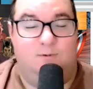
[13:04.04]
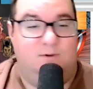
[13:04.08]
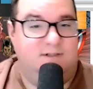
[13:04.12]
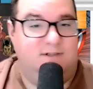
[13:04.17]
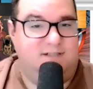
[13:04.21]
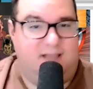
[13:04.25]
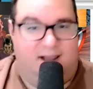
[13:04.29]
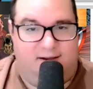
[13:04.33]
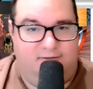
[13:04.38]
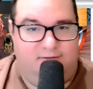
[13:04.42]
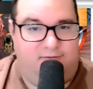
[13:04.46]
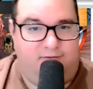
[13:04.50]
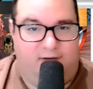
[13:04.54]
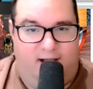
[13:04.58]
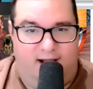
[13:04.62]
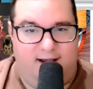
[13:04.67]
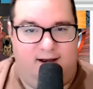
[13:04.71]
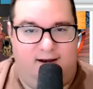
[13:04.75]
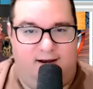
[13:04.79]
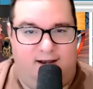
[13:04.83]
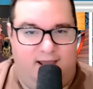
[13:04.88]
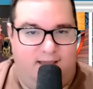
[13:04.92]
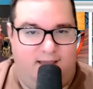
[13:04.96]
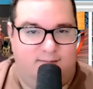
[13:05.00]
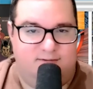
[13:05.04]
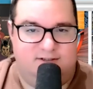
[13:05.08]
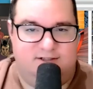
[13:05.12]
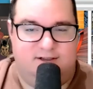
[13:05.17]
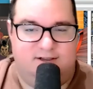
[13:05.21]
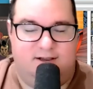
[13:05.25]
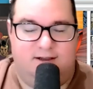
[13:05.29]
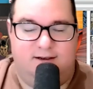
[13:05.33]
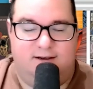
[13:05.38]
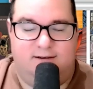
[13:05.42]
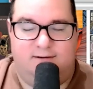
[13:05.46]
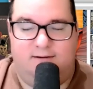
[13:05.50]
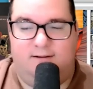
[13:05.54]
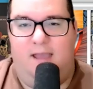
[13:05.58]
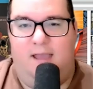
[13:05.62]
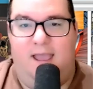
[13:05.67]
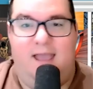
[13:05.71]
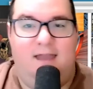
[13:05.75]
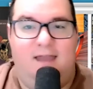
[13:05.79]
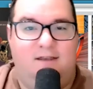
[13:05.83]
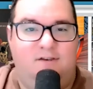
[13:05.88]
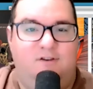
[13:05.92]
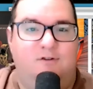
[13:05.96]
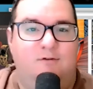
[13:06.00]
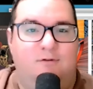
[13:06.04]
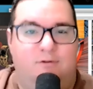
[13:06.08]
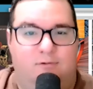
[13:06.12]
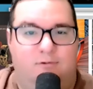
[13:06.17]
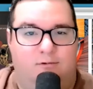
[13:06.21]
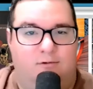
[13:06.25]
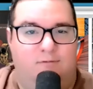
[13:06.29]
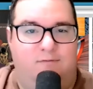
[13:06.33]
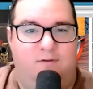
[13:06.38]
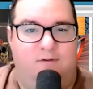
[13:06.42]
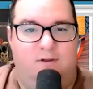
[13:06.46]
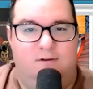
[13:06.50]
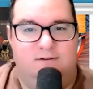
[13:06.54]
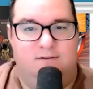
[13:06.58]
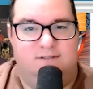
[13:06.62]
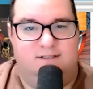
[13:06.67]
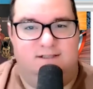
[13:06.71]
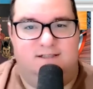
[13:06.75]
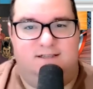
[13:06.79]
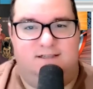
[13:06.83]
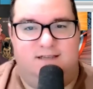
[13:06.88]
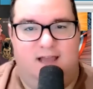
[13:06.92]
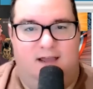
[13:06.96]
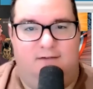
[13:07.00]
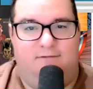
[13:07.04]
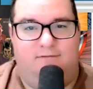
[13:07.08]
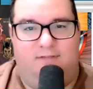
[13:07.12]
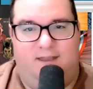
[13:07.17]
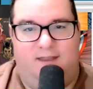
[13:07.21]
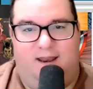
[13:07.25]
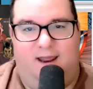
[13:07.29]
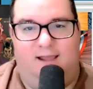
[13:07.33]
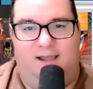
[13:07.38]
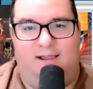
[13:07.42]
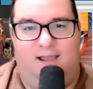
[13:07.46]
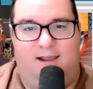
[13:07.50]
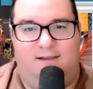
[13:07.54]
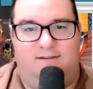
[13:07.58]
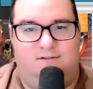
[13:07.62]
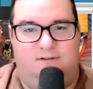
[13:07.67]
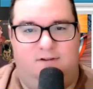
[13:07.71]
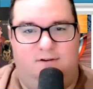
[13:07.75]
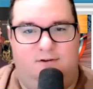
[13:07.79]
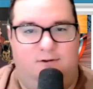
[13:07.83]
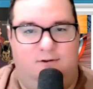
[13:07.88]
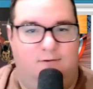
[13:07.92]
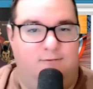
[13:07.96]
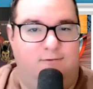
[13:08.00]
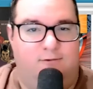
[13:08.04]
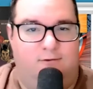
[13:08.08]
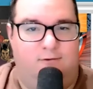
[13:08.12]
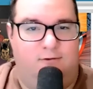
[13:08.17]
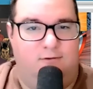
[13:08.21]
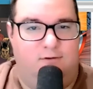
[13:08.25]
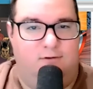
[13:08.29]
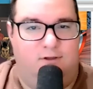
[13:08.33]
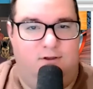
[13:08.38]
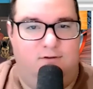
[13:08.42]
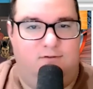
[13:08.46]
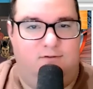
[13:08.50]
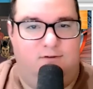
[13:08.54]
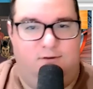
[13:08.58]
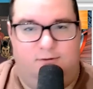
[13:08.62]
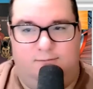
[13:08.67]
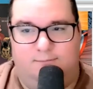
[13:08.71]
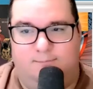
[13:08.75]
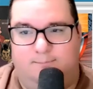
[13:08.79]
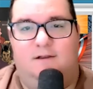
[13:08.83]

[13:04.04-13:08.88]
ones I can find on Amazon, and do the reviews and stuff that I like to do for YouTube.